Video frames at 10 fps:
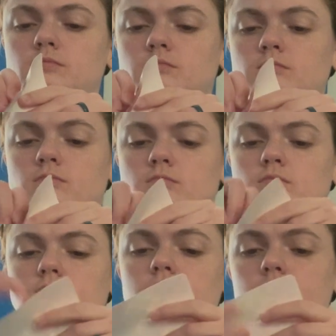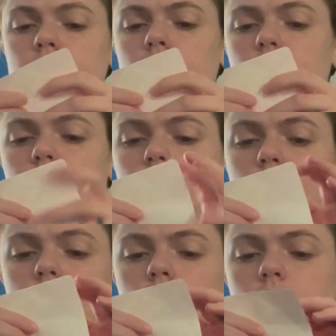
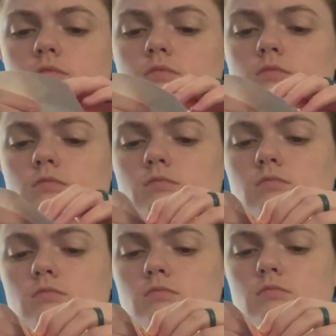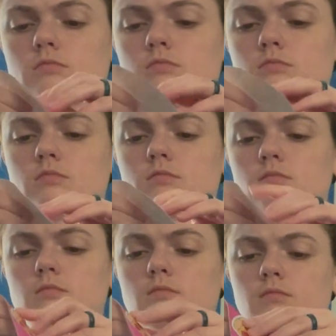
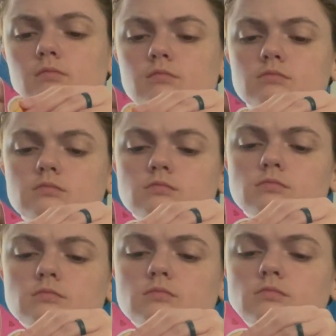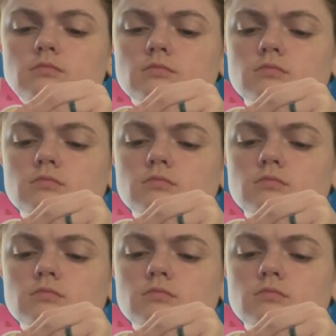Nobody speaks.